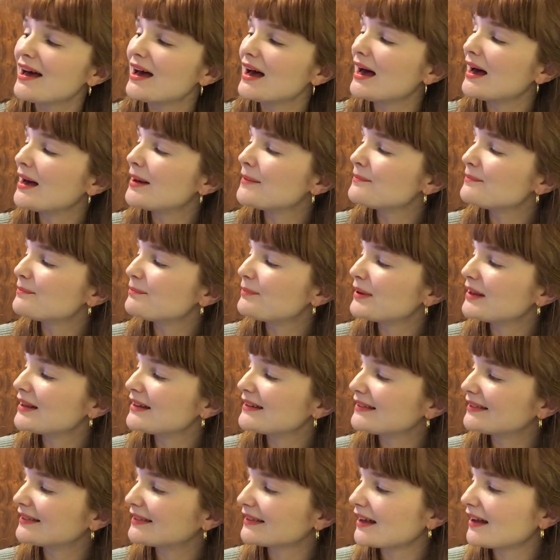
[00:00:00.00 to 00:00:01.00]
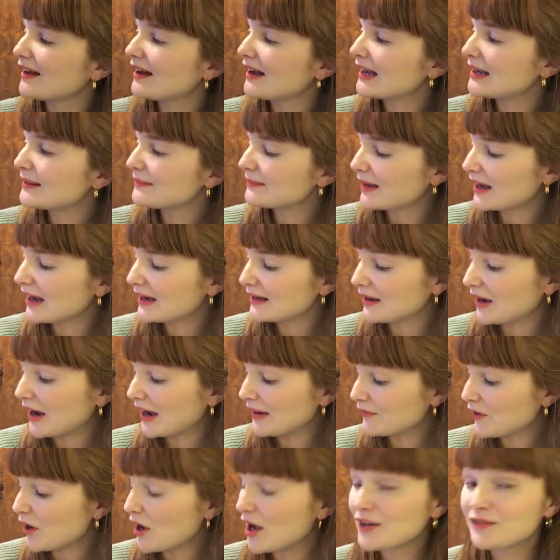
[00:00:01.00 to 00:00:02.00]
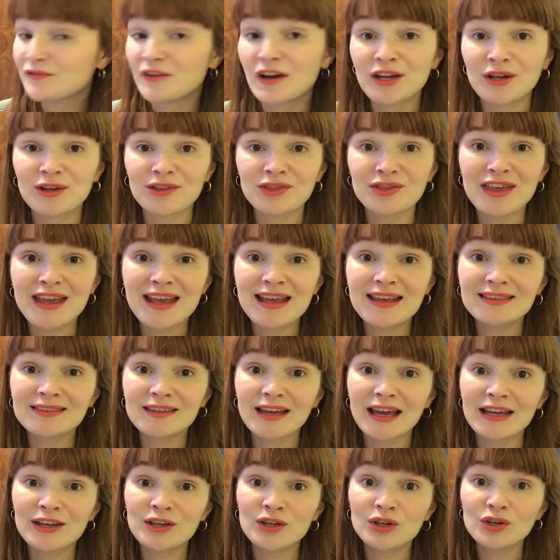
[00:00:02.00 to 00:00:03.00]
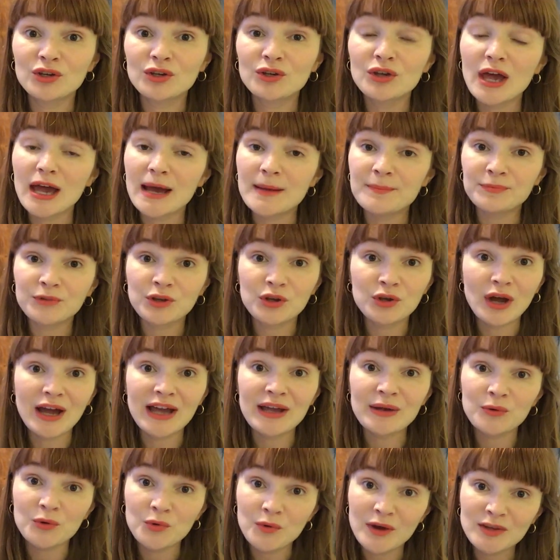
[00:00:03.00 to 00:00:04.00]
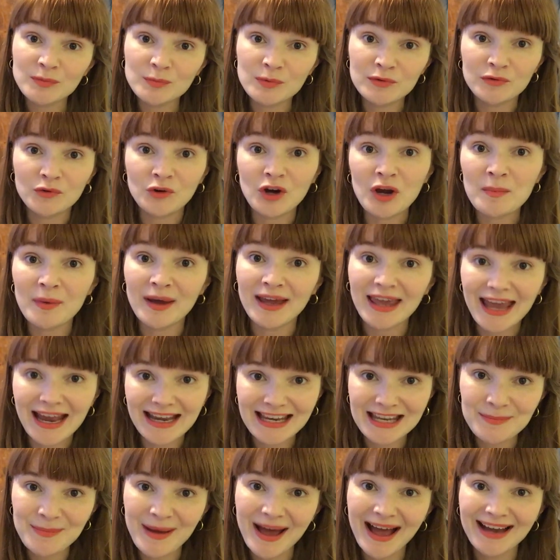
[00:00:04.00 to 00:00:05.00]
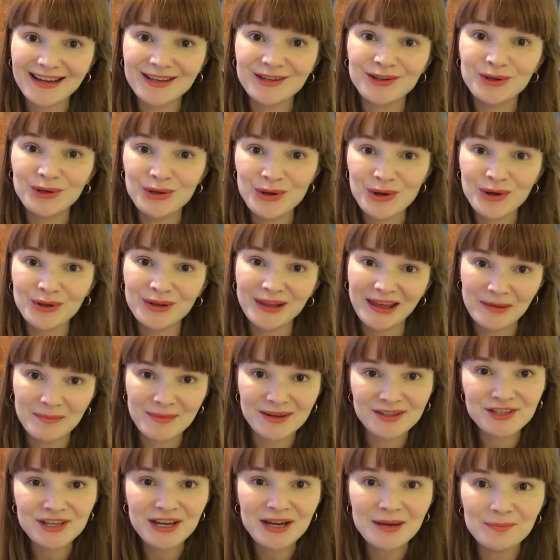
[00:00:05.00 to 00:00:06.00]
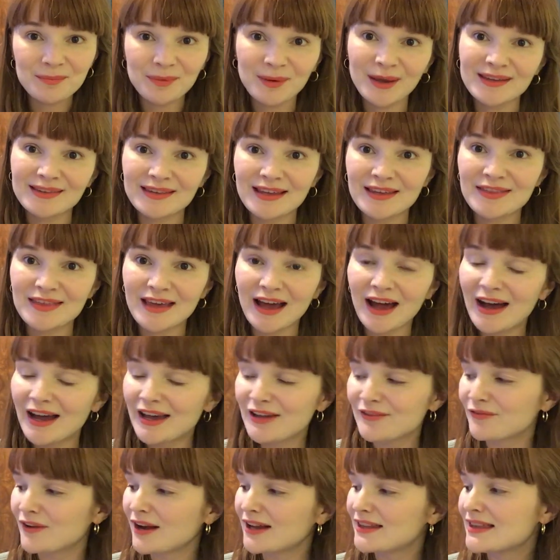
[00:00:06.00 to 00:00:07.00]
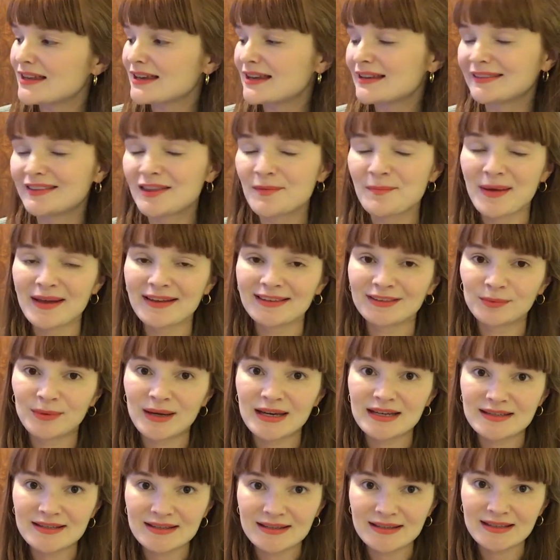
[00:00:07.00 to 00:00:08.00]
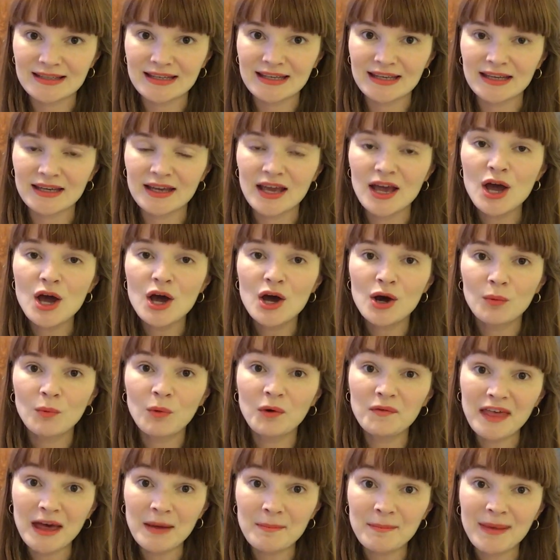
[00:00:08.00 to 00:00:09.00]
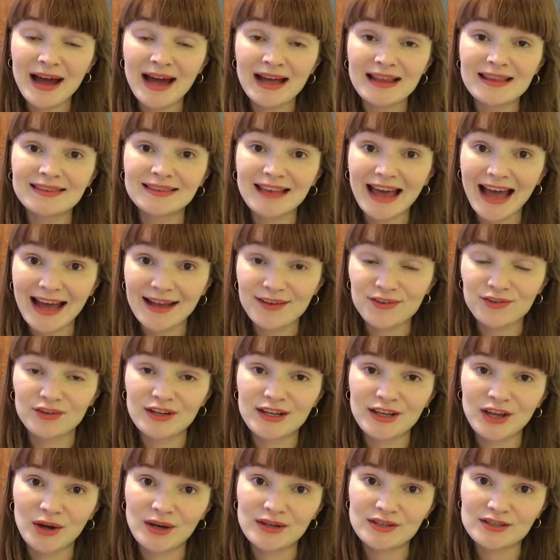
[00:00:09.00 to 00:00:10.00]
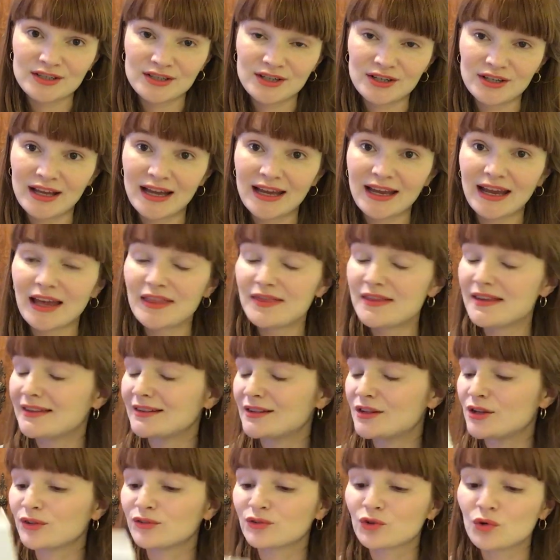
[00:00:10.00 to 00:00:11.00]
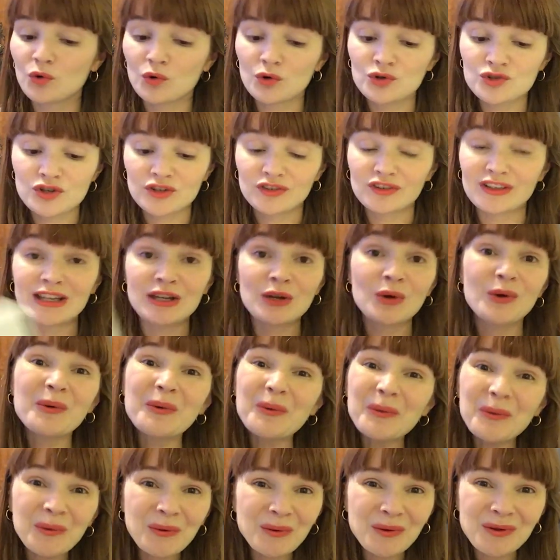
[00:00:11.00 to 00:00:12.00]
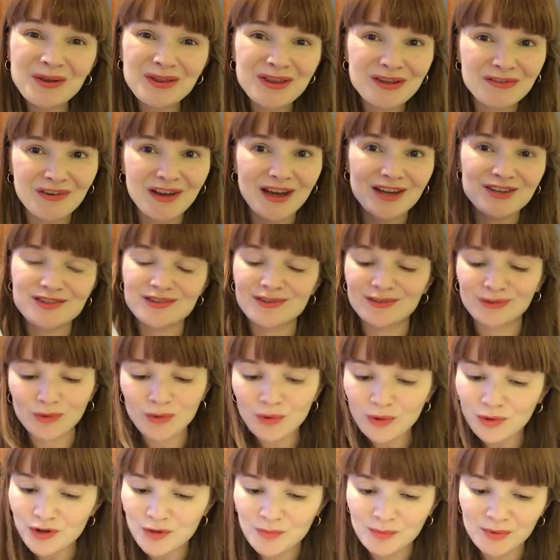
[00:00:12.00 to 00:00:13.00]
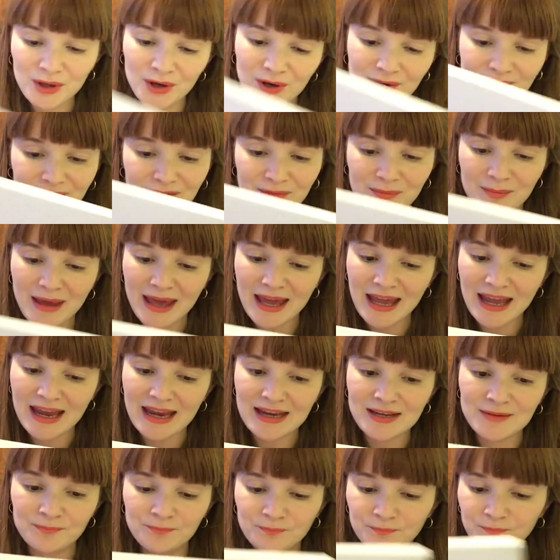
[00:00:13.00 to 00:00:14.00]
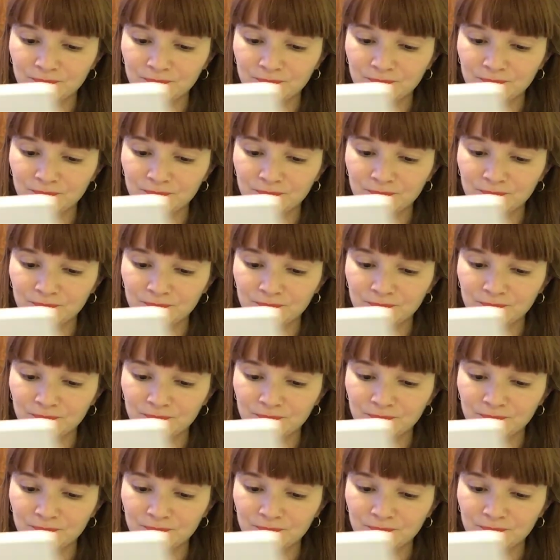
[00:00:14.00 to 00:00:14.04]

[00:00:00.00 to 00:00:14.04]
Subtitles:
But I've heard very good things. I always, before I buy any pattern, Google image it, because I find that it's the best way to see what that pattern's actually going to look like. And this looks gorgeous in all of the versions all the bloggers have made.